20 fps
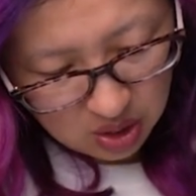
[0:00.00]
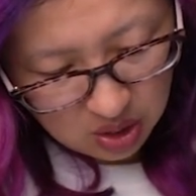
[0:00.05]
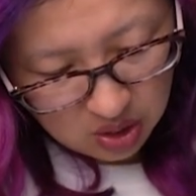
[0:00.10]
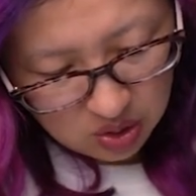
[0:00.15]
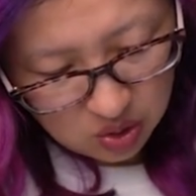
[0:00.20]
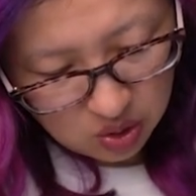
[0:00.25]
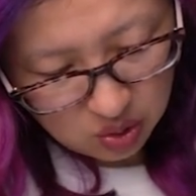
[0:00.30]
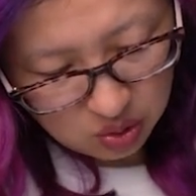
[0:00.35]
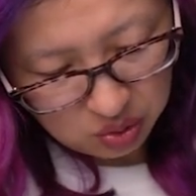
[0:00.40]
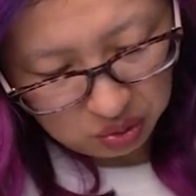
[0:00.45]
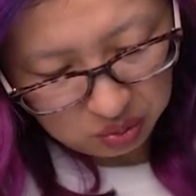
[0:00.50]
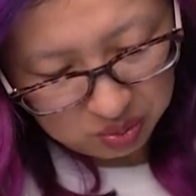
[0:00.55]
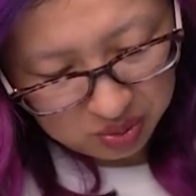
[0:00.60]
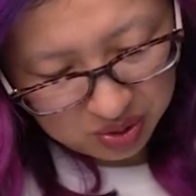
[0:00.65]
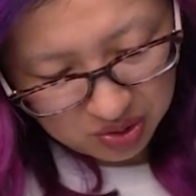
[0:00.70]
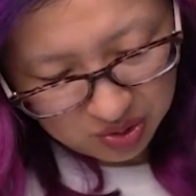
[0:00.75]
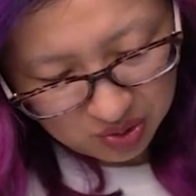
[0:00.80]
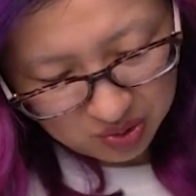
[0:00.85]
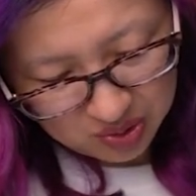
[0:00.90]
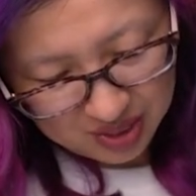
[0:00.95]
you could be
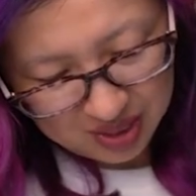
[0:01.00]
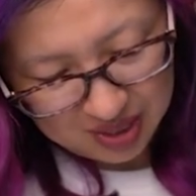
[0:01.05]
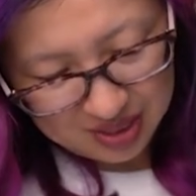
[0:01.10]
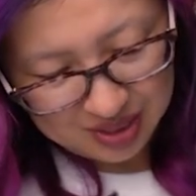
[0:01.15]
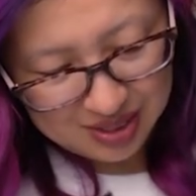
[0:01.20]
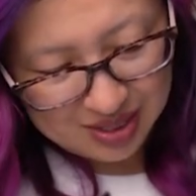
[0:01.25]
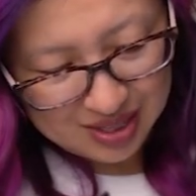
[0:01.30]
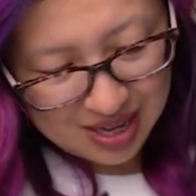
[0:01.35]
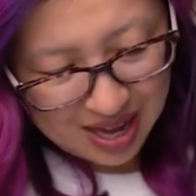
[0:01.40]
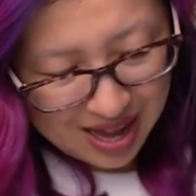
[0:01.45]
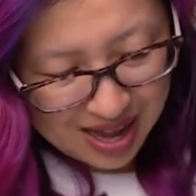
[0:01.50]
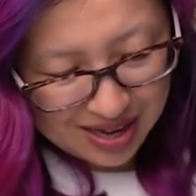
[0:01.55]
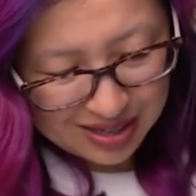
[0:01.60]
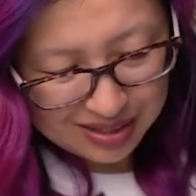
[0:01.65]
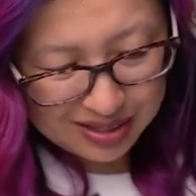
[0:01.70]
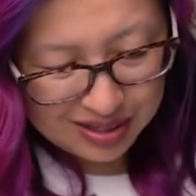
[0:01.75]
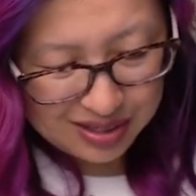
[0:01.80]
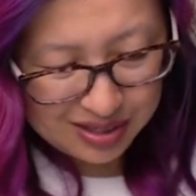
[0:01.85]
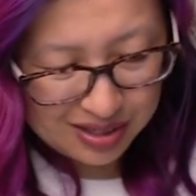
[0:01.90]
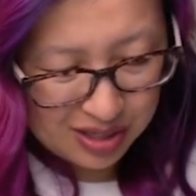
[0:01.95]
using
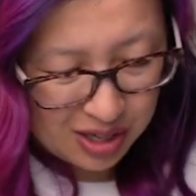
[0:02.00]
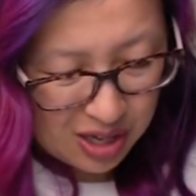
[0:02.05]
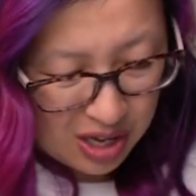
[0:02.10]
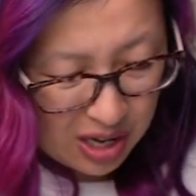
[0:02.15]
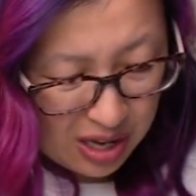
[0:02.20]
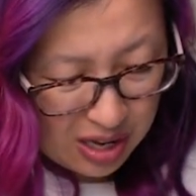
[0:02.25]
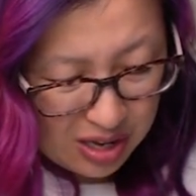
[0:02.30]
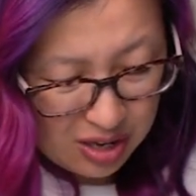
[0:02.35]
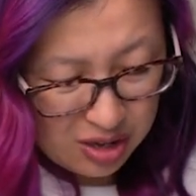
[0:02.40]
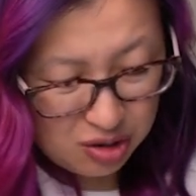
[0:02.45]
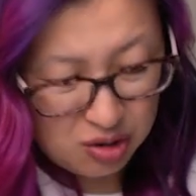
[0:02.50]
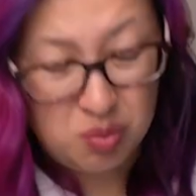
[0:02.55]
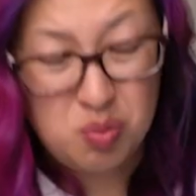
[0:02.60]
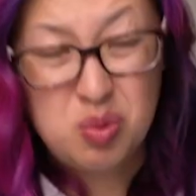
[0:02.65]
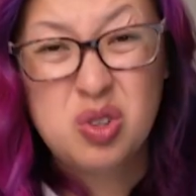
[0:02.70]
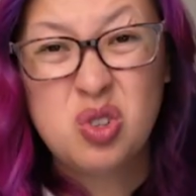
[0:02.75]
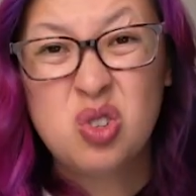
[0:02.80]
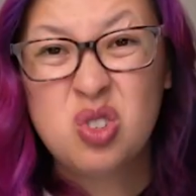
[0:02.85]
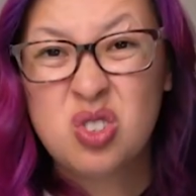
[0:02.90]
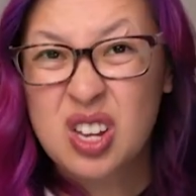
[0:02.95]
SAS, you could be
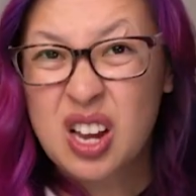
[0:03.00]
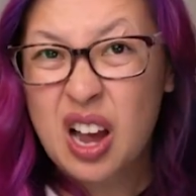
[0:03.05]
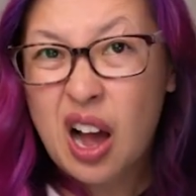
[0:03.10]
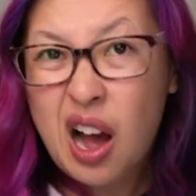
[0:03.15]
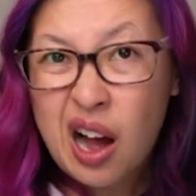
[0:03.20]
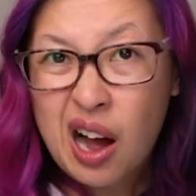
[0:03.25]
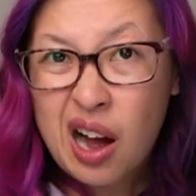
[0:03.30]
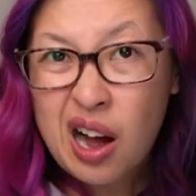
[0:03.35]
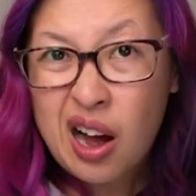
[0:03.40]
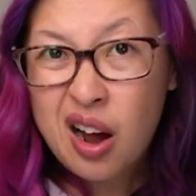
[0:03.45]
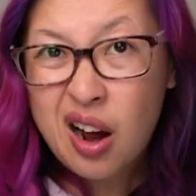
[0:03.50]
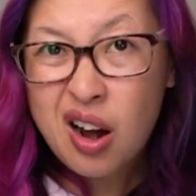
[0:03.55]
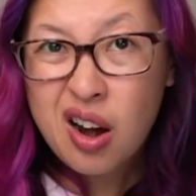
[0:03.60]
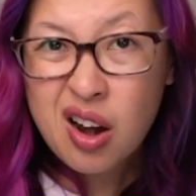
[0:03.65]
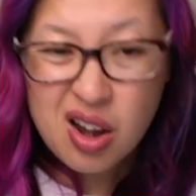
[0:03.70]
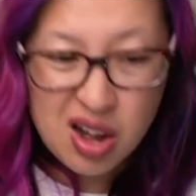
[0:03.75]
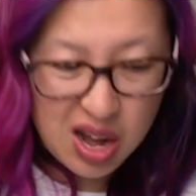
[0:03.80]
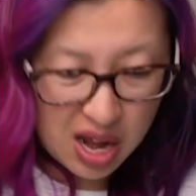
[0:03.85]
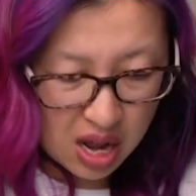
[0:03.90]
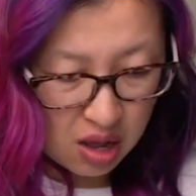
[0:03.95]
using R
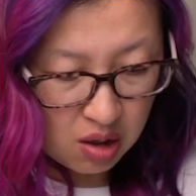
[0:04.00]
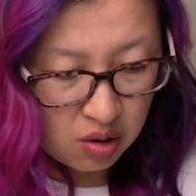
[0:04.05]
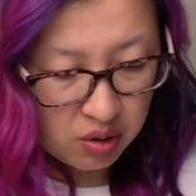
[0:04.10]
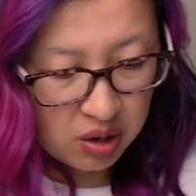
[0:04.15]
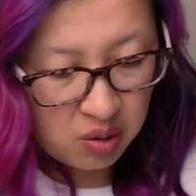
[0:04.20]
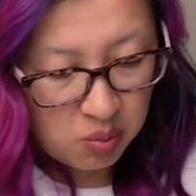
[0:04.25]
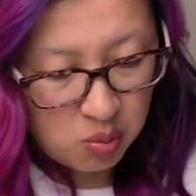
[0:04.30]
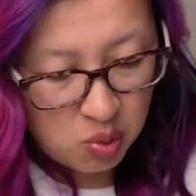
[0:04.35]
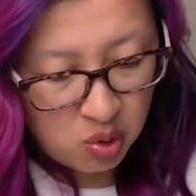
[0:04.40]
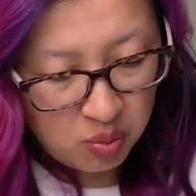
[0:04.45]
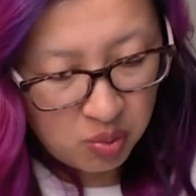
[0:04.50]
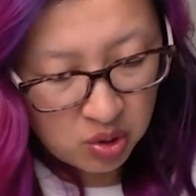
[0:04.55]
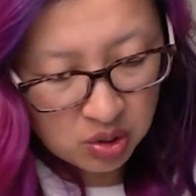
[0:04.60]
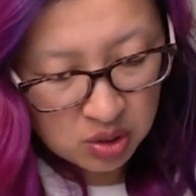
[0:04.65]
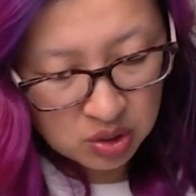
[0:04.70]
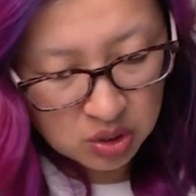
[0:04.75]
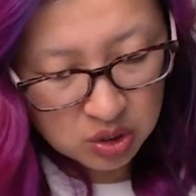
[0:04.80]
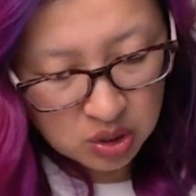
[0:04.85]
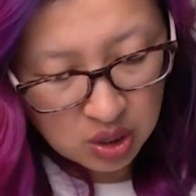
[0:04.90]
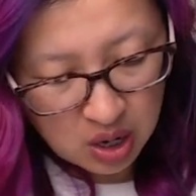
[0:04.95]
now in more
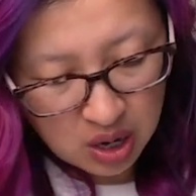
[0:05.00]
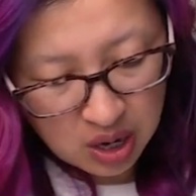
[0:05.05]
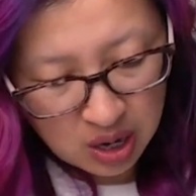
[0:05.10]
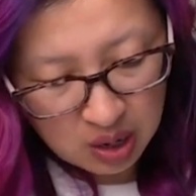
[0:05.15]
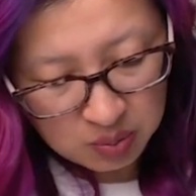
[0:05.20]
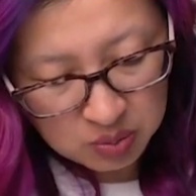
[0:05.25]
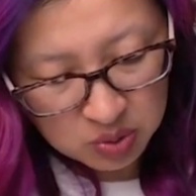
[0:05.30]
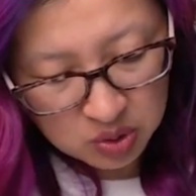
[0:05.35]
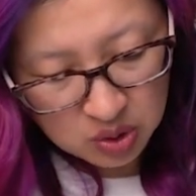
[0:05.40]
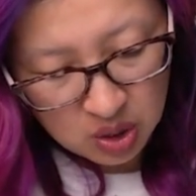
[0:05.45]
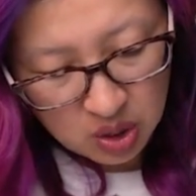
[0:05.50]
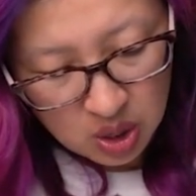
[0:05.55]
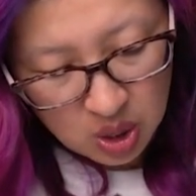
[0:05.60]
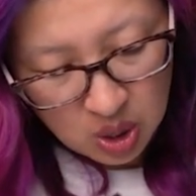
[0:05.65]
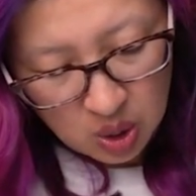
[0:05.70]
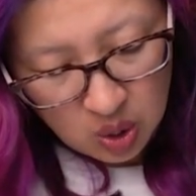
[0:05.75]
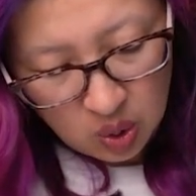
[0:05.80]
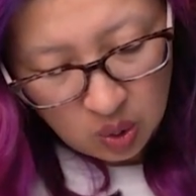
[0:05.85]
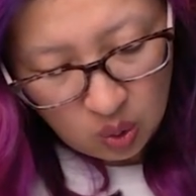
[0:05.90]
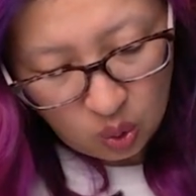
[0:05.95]
modern times,
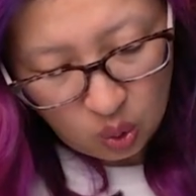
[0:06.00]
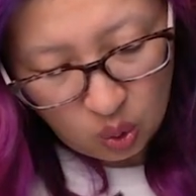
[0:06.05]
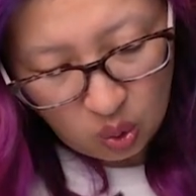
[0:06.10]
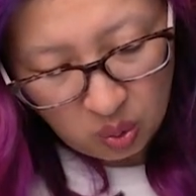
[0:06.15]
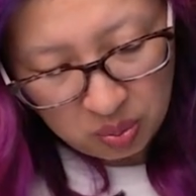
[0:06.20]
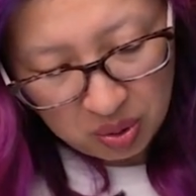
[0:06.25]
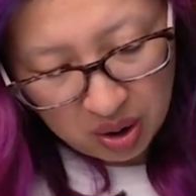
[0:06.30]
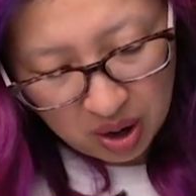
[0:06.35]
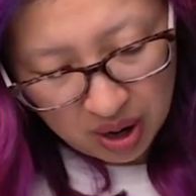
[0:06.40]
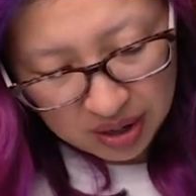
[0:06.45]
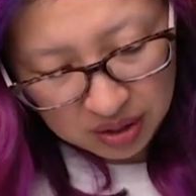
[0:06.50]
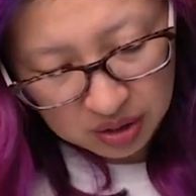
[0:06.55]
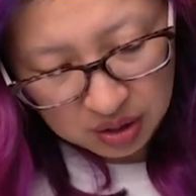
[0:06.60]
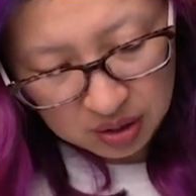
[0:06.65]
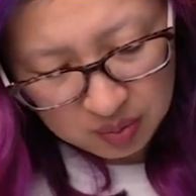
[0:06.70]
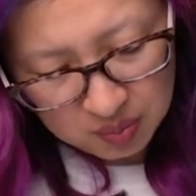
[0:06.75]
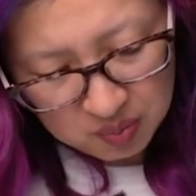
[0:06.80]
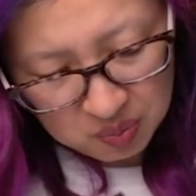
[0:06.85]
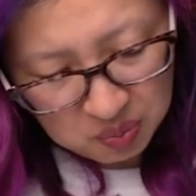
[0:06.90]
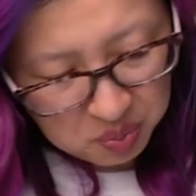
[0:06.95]
or
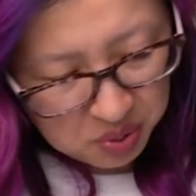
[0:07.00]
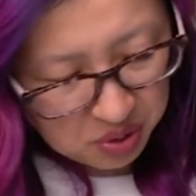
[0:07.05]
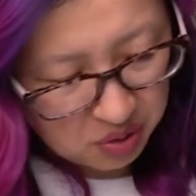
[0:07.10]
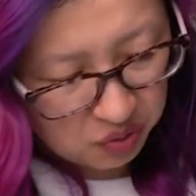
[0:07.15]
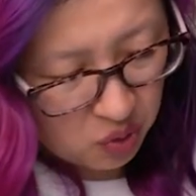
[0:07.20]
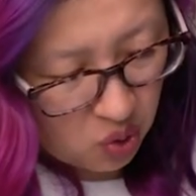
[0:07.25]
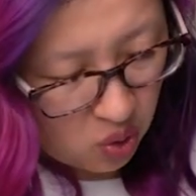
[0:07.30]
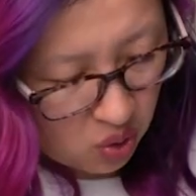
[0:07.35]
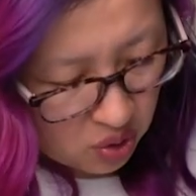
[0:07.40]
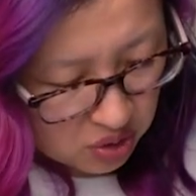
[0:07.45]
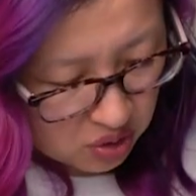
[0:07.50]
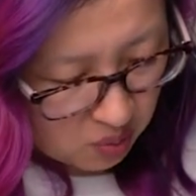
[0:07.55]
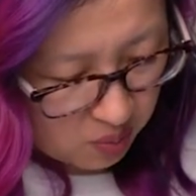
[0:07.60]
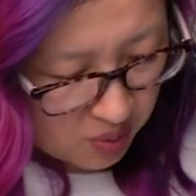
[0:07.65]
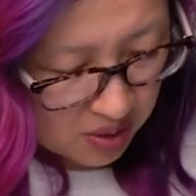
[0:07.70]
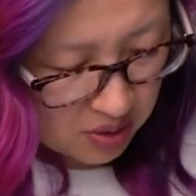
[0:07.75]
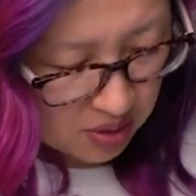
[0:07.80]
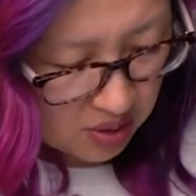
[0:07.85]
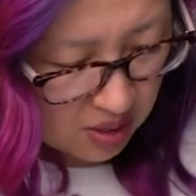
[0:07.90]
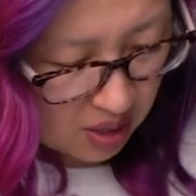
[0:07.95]
Python. But of course, the
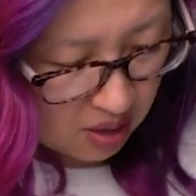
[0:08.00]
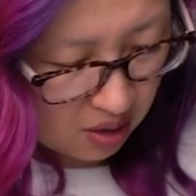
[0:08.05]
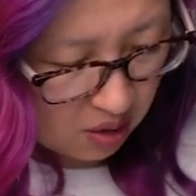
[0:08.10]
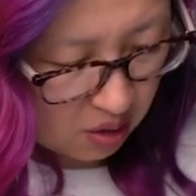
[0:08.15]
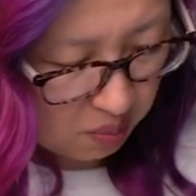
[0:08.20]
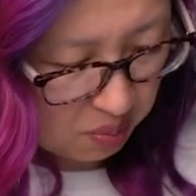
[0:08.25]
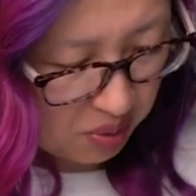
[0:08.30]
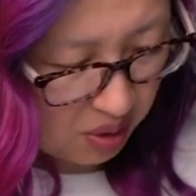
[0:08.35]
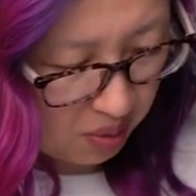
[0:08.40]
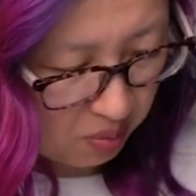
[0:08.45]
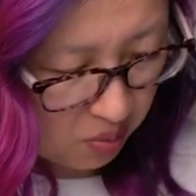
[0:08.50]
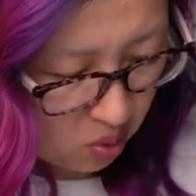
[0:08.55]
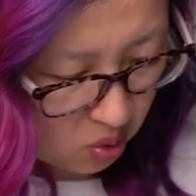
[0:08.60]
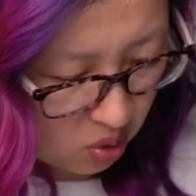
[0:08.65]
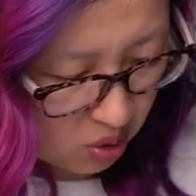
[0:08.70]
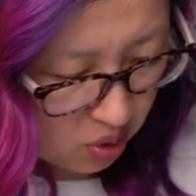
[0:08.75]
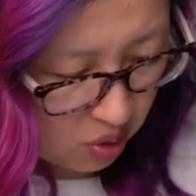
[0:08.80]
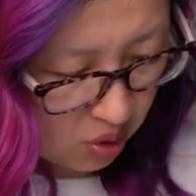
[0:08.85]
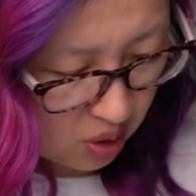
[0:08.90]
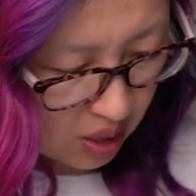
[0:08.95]
ones that are a bit
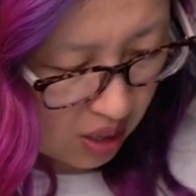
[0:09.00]
more,